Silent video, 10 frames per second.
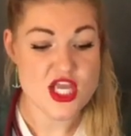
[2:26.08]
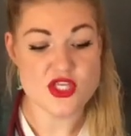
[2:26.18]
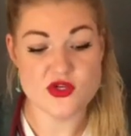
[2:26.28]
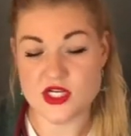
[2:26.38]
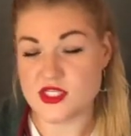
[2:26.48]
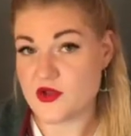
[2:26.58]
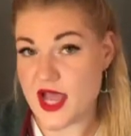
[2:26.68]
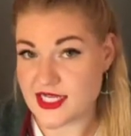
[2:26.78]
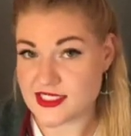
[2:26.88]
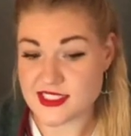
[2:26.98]
You can also
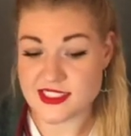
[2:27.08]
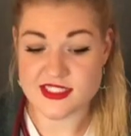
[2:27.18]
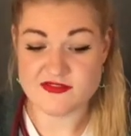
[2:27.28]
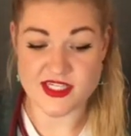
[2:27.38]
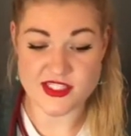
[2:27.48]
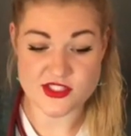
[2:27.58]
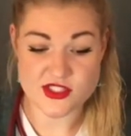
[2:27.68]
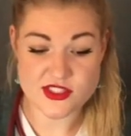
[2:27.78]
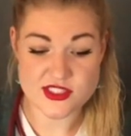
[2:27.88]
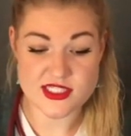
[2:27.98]
access an advice
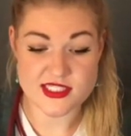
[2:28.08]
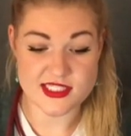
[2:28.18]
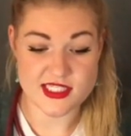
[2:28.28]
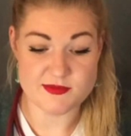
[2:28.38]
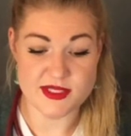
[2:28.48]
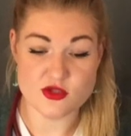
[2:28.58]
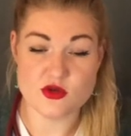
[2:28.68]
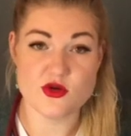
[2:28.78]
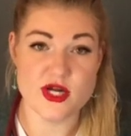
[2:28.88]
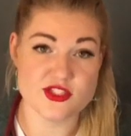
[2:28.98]
nurse to discuss medical
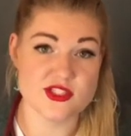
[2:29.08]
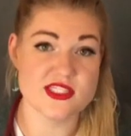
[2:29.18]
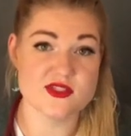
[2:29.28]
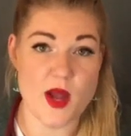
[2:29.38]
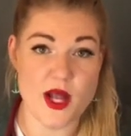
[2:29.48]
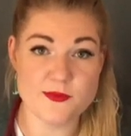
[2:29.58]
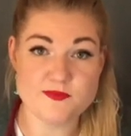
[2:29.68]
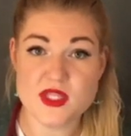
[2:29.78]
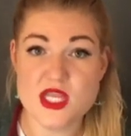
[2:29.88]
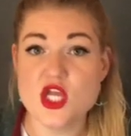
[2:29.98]
questions as well.
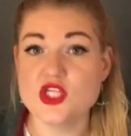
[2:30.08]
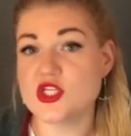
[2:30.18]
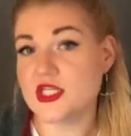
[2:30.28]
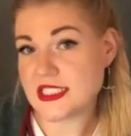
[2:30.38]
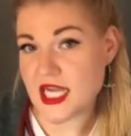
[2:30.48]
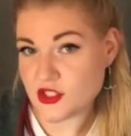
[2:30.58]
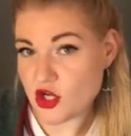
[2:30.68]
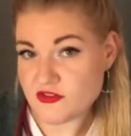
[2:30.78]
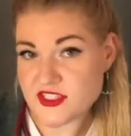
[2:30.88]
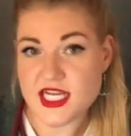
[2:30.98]
During
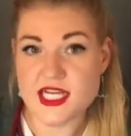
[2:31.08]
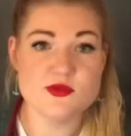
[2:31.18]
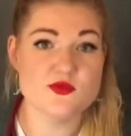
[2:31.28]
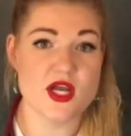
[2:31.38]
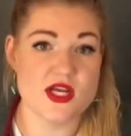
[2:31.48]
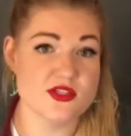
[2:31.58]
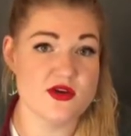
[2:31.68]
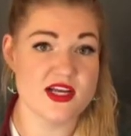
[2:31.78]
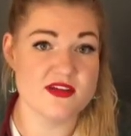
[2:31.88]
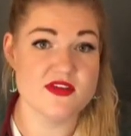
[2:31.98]
non-COVID times, we
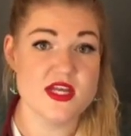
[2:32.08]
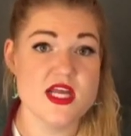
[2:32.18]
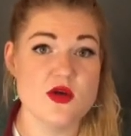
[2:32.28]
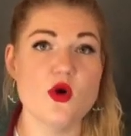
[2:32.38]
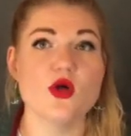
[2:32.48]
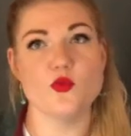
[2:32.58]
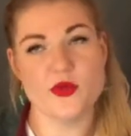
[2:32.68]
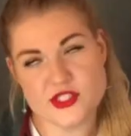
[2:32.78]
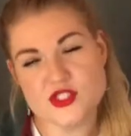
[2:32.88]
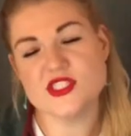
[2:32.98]

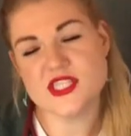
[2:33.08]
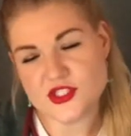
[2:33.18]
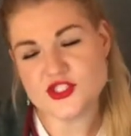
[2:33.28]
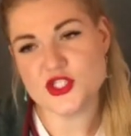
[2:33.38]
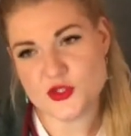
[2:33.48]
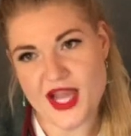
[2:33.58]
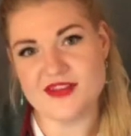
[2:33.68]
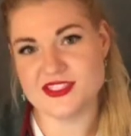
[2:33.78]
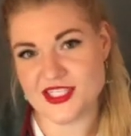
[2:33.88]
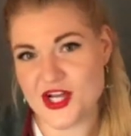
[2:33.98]
still do have
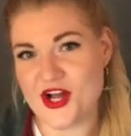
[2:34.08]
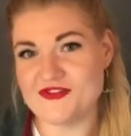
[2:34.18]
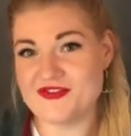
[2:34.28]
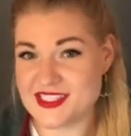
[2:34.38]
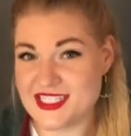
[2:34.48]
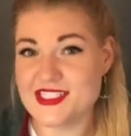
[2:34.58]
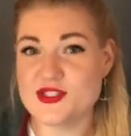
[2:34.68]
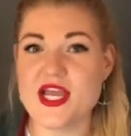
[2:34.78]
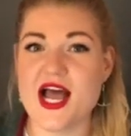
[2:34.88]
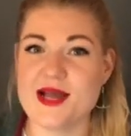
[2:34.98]
sick call visits.
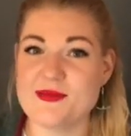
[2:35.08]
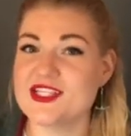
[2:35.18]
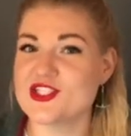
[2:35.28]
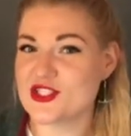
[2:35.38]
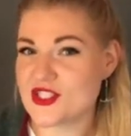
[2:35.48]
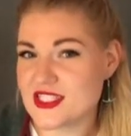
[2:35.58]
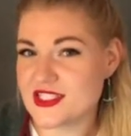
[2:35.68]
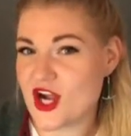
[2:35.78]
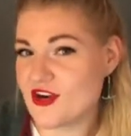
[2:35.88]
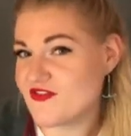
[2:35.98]
It just
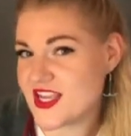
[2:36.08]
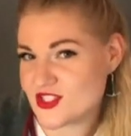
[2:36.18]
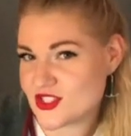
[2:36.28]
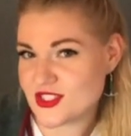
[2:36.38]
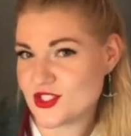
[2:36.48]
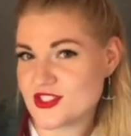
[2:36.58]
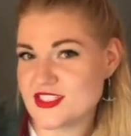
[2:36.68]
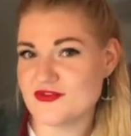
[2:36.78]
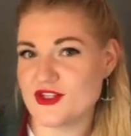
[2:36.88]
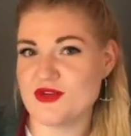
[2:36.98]
our face looks a little
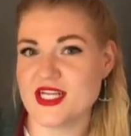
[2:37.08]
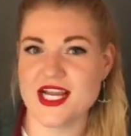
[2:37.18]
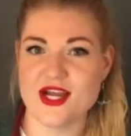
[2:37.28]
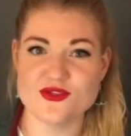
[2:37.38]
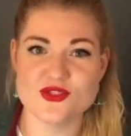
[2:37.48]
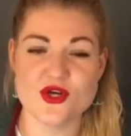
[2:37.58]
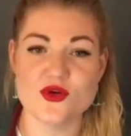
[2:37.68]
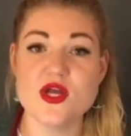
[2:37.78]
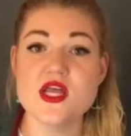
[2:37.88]
different right now. So